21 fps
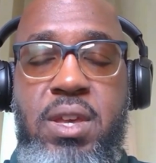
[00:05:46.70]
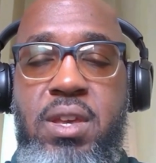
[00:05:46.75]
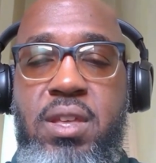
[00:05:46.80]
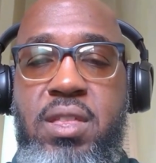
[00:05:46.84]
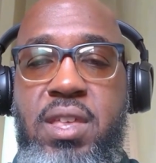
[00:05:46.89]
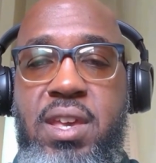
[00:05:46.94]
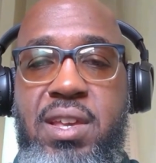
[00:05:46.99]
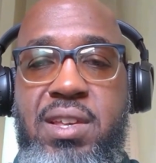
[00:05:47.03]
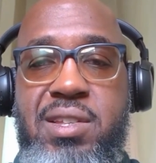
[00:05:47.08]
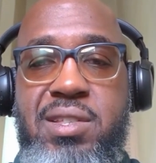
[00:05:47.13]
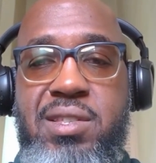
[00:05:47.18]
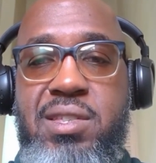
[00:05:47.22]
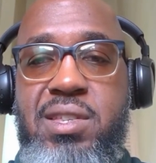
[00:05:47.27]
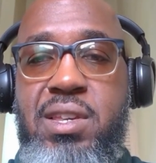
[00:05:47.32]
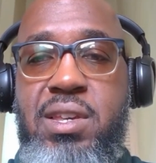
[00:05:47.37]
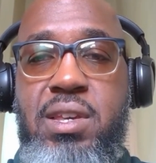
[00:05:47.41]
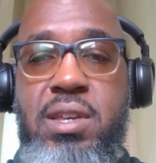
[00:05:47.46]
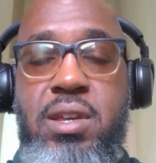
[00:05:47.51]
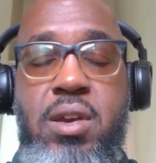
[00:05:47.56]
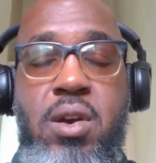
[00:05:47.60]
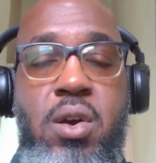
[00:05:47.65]
They can
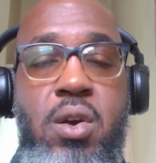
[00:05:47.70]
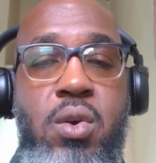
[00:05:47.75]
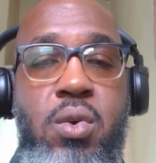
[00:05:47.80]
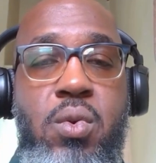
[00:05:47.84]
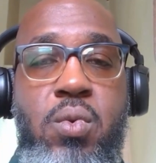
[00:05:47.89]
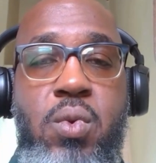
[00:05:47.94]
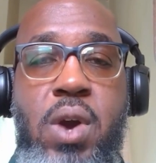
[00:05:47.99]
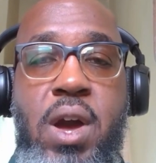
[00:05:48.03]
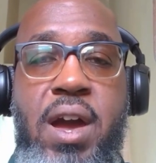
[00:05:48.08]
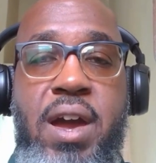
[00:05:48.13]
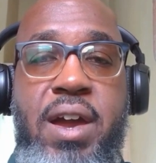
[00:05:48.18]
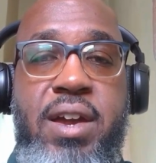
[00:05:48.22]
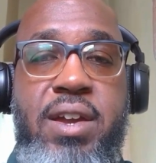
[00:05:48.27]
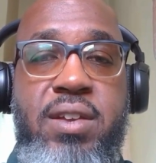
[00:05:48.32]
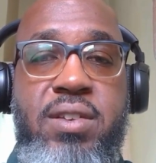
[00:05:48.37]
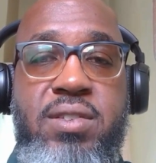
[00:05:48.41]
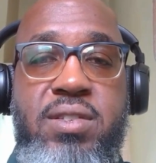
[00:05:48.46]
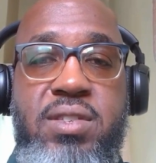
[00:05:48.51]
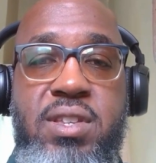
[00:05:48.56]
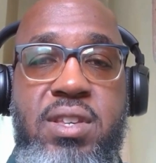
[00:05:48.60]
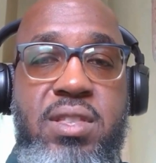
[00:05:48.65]
see, oh, I
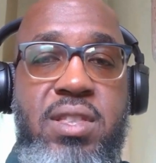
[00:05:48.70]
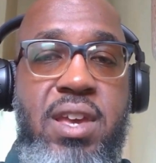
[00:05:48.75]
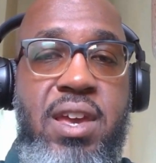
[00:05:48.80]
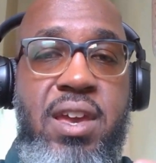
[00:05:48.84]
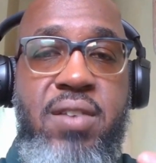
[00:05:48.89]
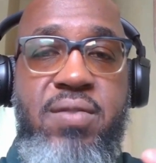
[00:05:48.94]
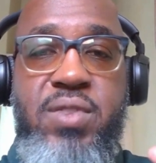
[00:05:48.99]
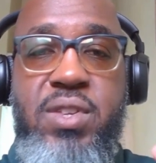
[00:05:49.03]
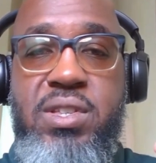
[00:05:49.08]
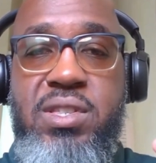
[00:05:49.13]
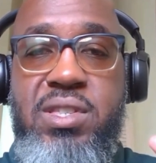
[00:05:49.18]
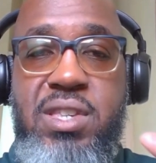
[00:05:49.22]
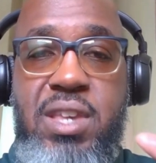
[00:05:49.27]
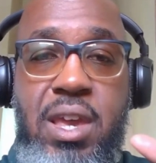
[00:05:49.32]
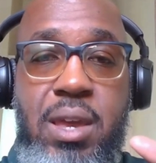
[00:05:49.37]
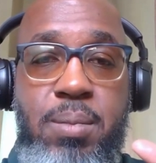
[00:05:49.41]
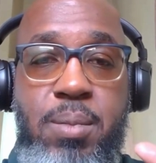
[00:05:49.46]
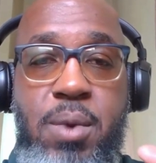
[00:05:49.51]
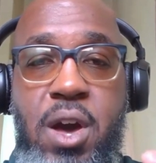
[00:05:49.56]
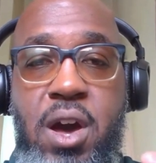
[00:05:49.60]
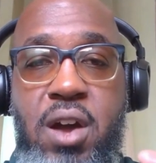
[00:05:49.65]
see they have the
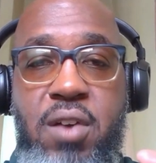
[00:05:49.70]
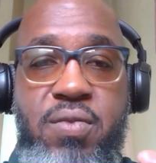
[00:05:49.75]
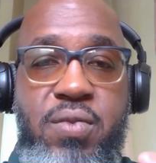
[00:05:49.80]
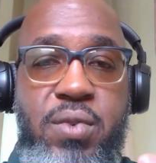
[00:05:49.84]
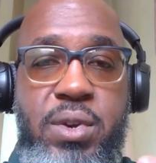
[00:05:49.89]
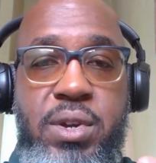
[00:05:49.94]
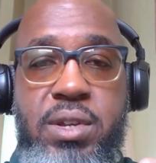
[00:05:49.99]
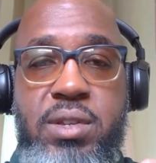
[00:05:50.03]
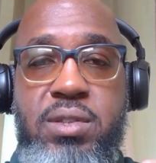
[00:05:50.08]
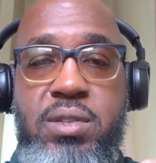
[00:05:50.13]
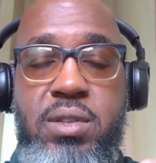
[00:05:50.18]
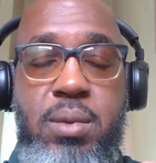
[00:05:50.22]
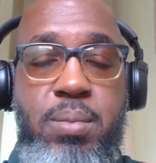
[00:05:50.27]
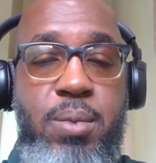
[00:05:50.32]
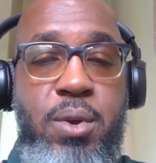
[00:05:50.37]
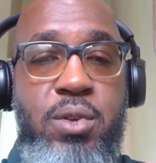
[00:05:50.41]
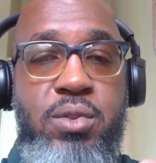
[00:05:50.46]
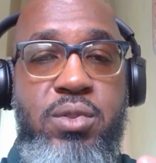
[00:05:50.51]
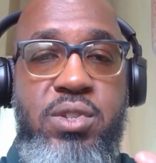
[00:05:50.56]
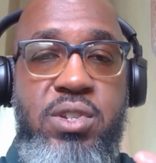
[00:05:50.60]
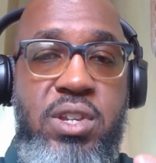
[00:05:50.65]
same offerings. They're
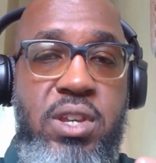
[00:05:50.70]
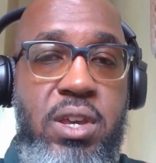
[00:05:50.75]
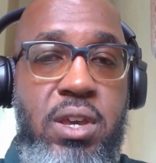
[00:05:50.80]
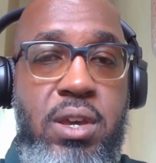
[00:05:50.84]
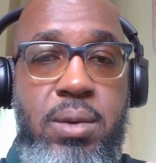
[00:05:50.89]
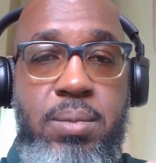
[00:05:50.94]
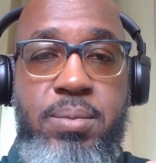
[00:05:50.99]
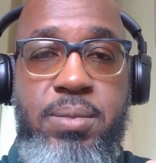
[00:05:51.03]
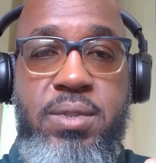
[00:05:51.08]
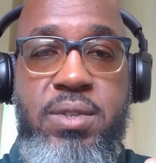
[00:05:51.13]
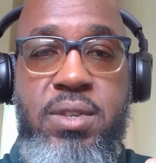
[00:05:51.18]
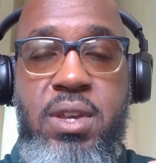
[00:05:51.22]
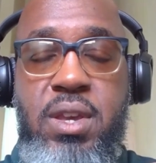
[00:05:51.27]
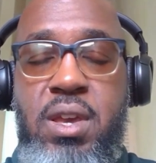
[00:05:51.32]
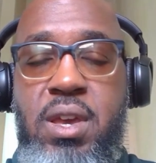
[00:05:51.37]
both GMs.